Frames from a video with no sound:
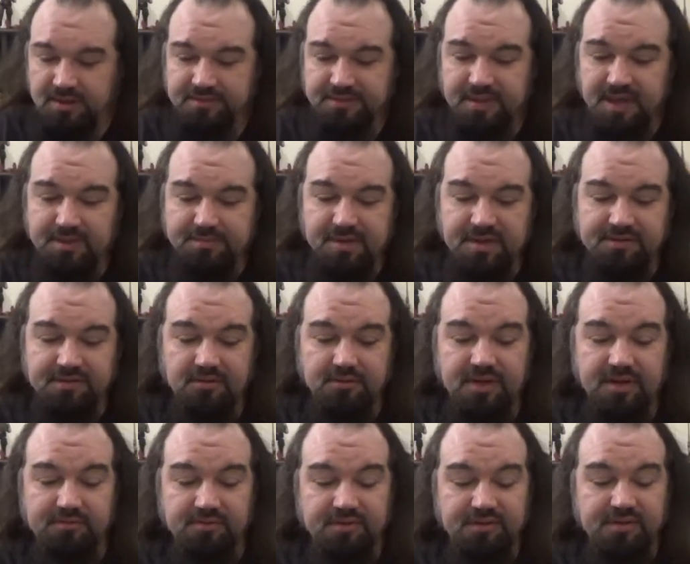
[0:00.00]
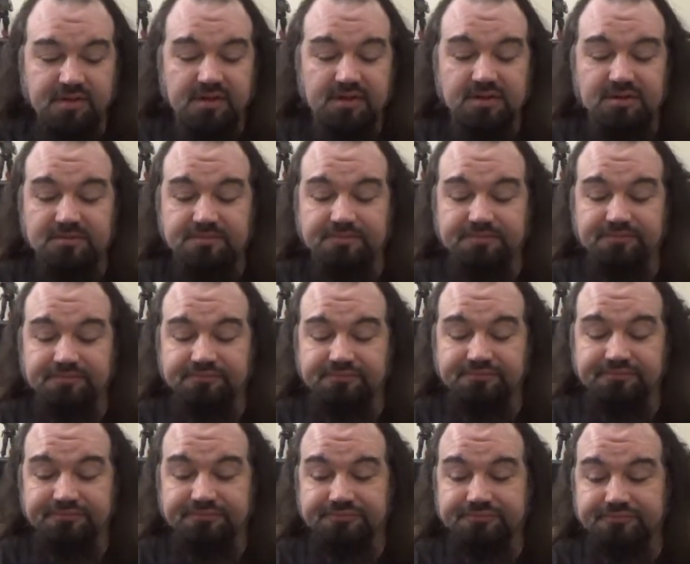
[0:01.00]
they make their way to Brazil,
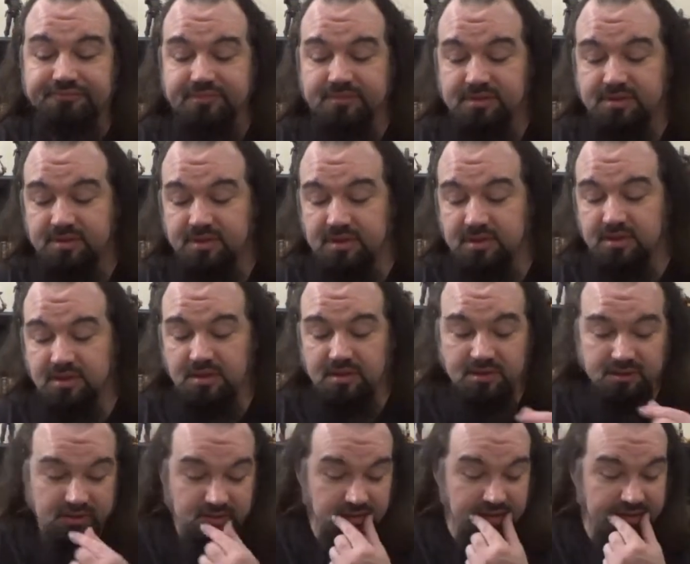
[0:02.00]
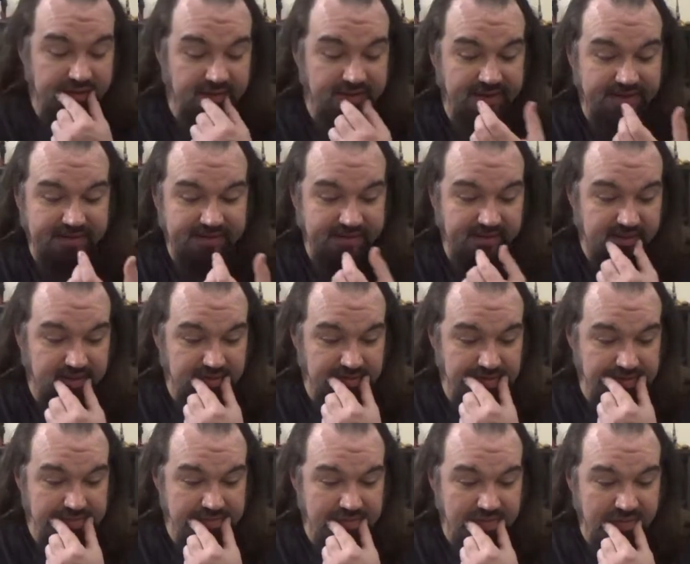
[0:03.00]
utilizing
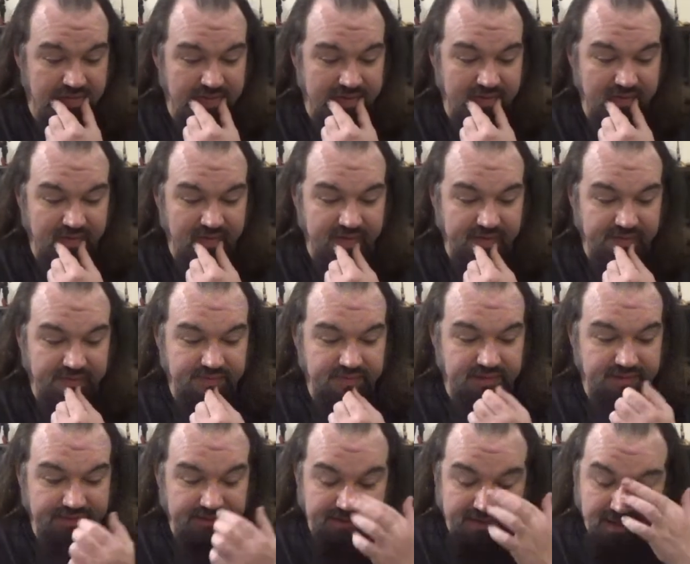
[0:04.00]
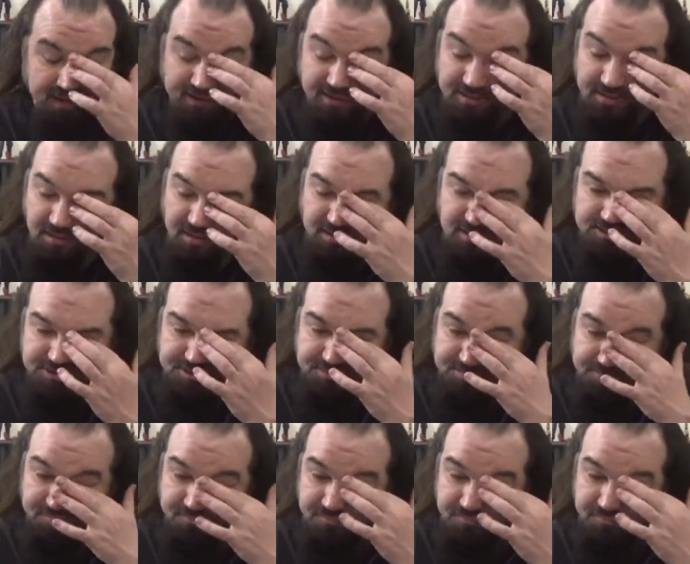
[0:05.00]
gate technology.